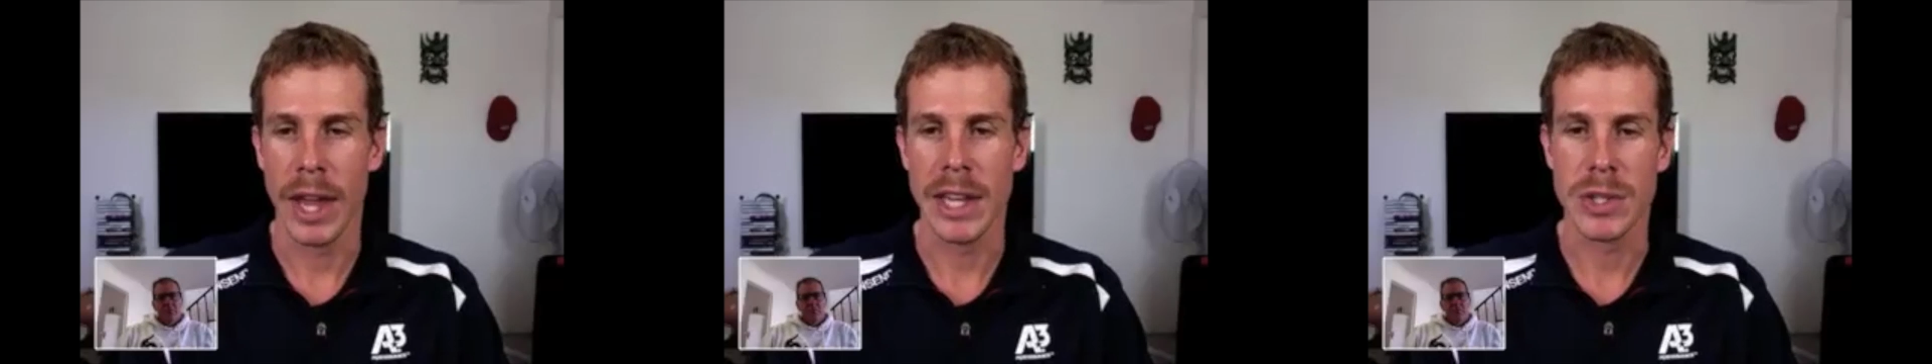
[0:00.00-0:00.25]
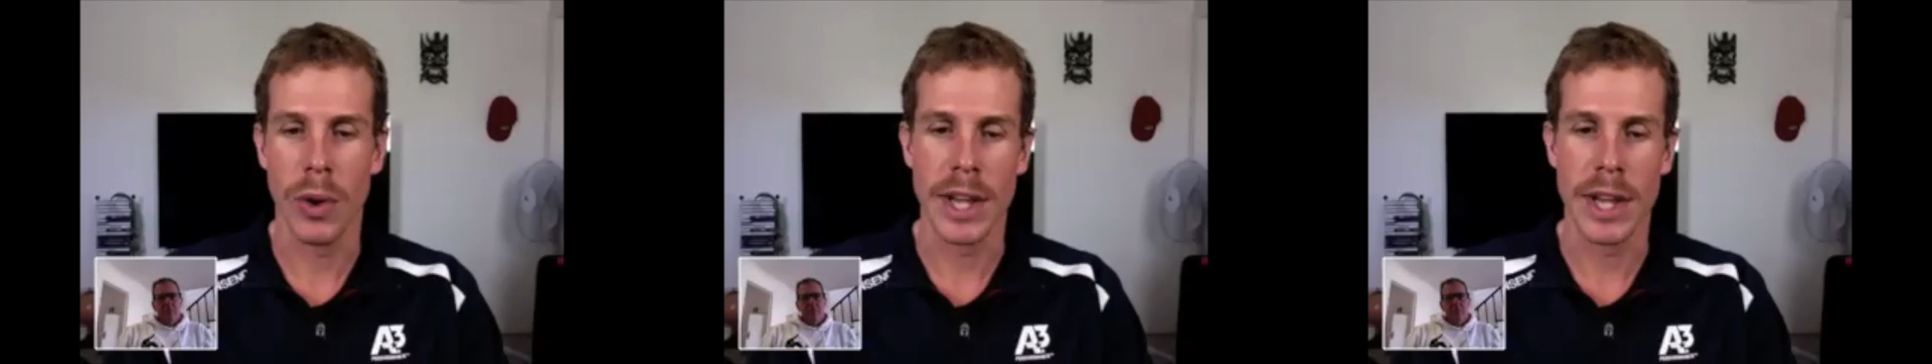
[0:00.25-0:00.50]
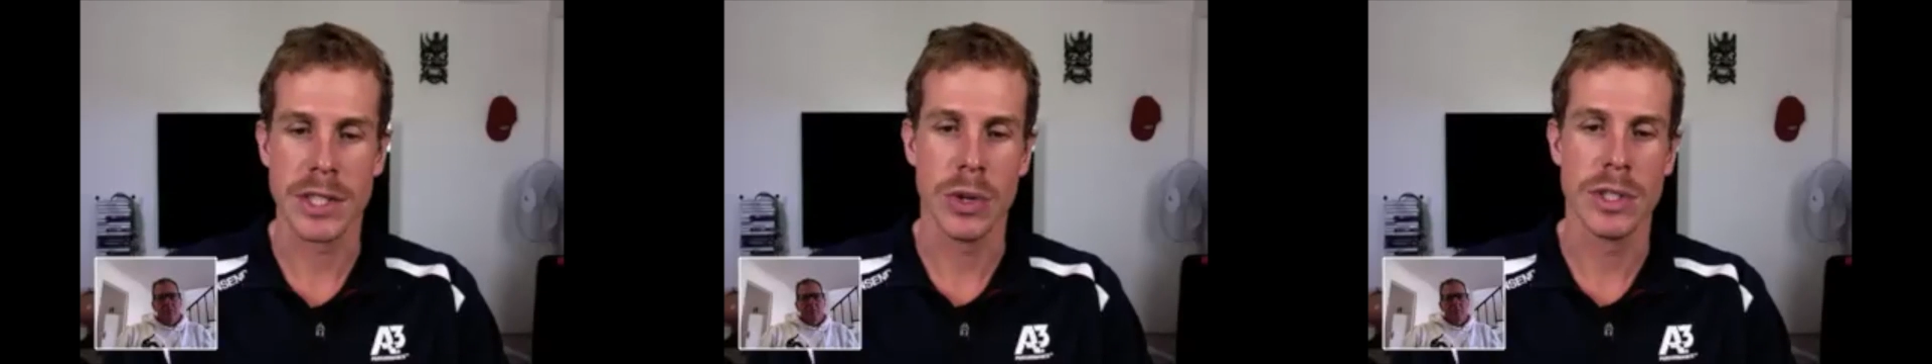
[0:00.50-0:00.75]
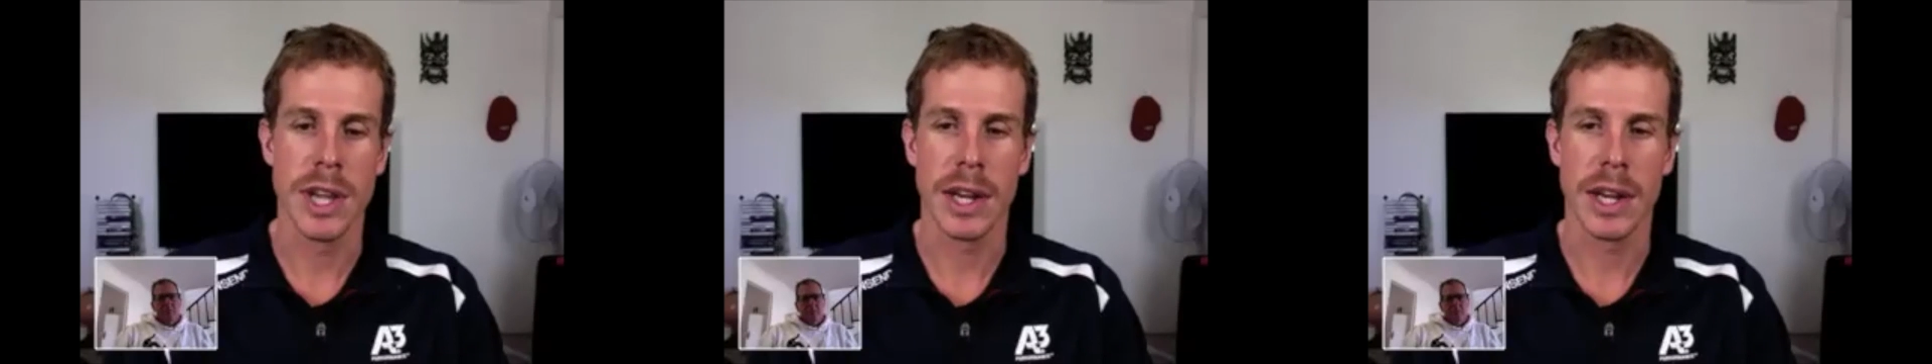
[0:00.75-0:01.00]
he taught us
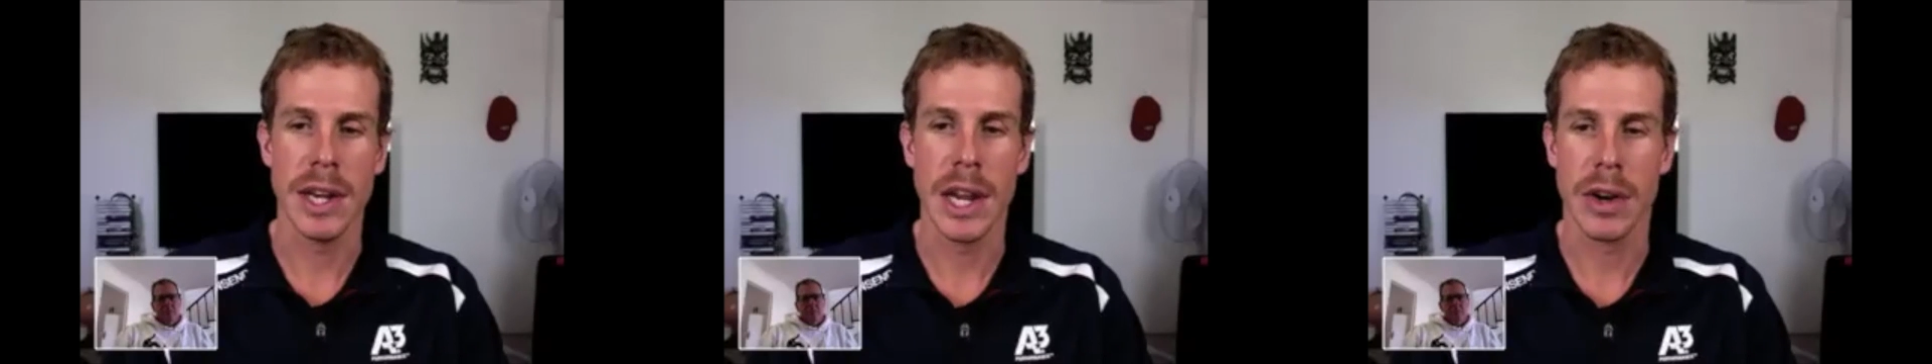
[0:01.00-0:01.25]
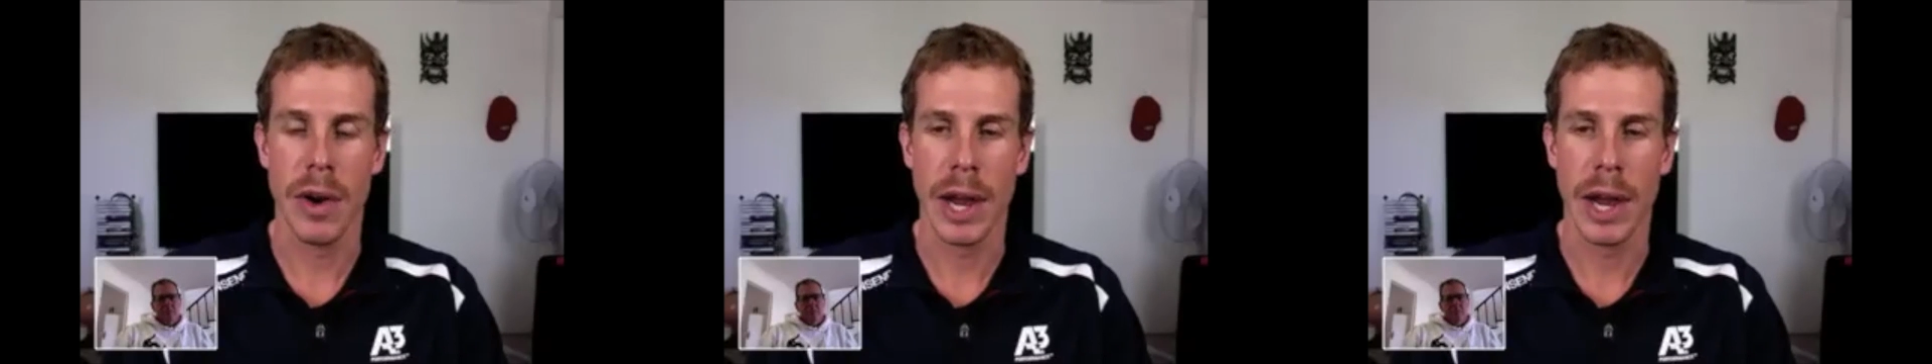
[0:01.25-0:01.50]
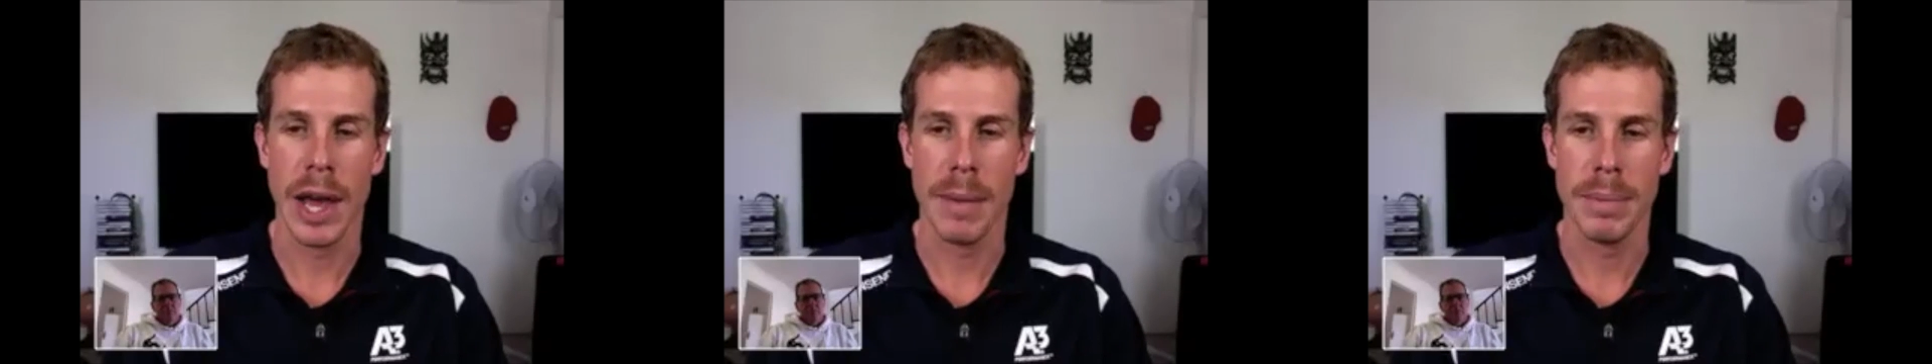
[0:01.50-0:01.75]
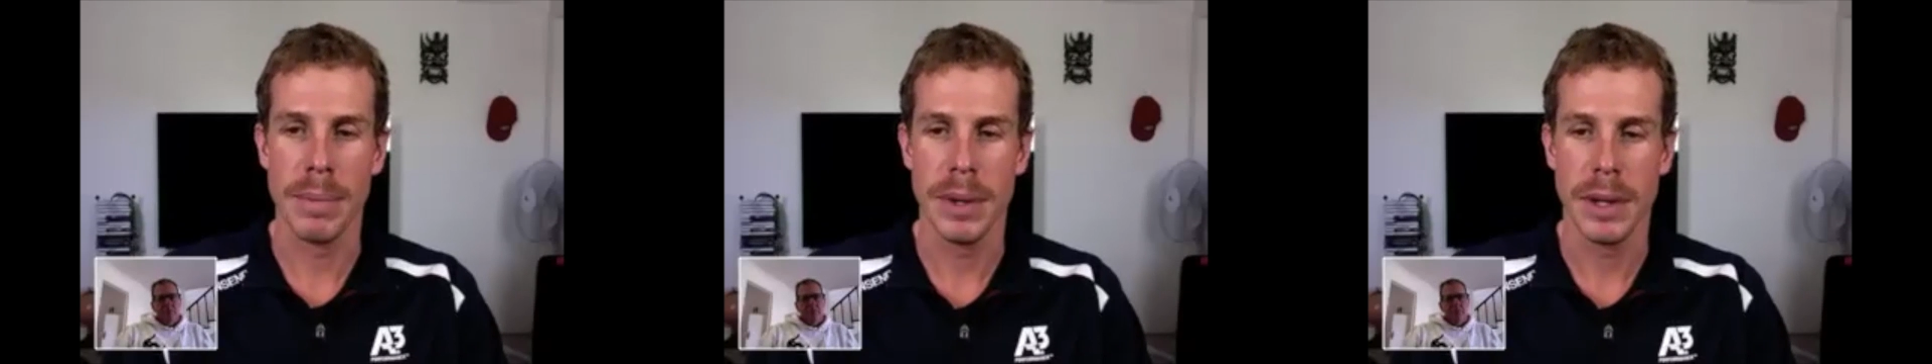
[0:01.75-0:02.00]
good technique growing
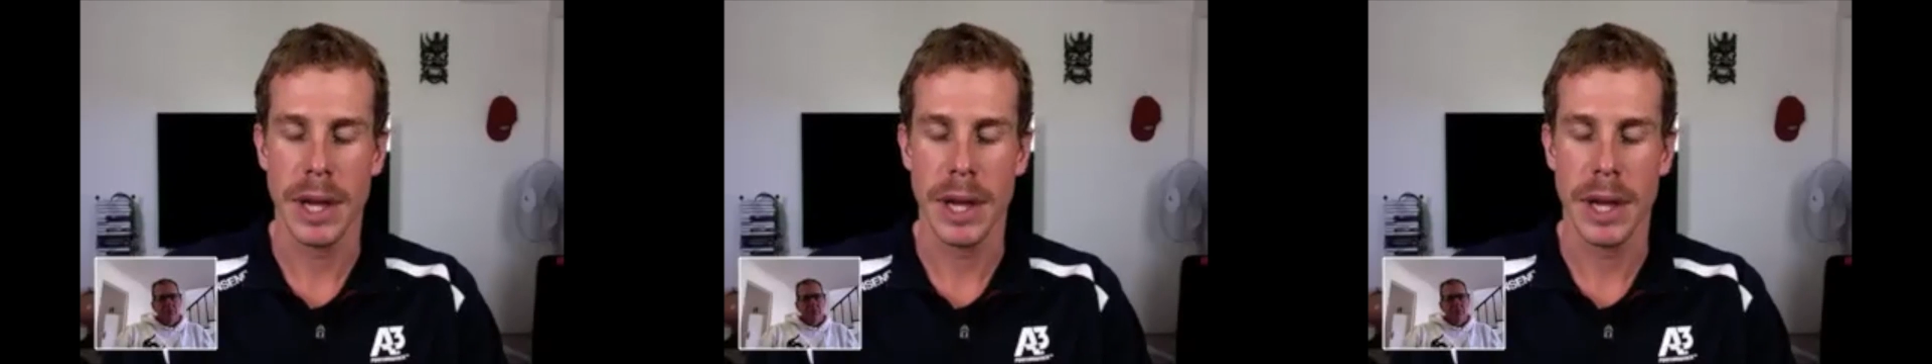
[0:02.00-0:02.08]
up,